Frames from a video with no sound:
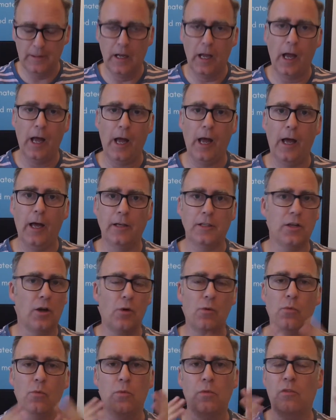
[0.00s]
So
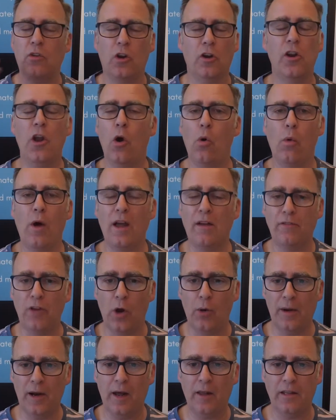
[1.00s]
we've got no way of
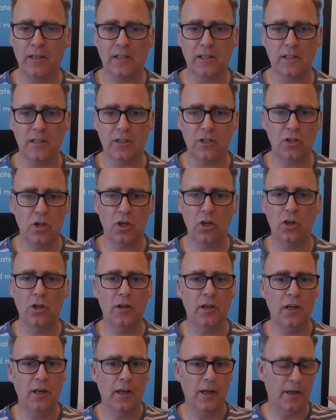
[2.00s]
knowing how this is done.
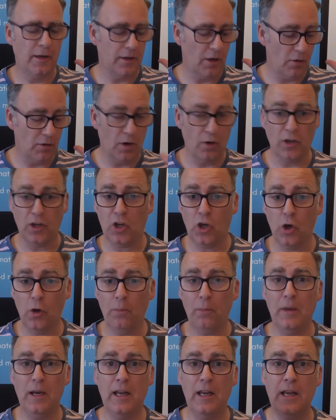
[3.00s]
Don't know the
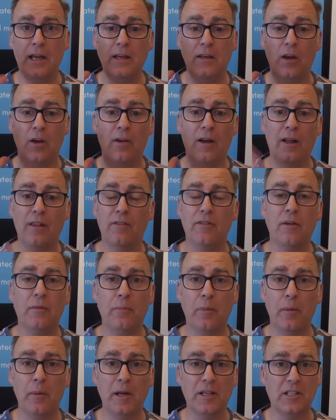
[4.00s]
company, don't know how they've
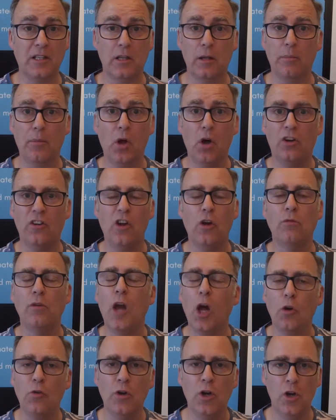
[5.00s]
implemented the bot, don't
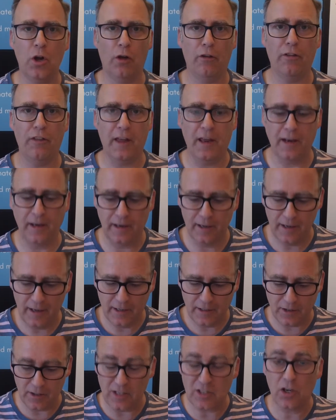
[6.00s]
know nothing.
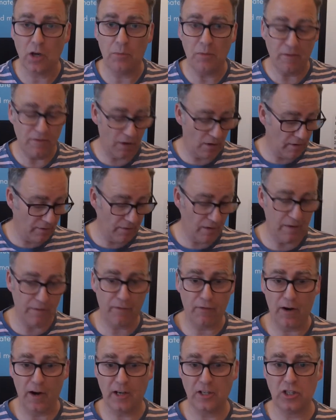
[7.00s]
So it's going to be very, very
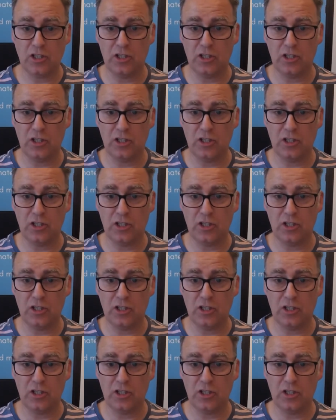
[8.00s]
fresh.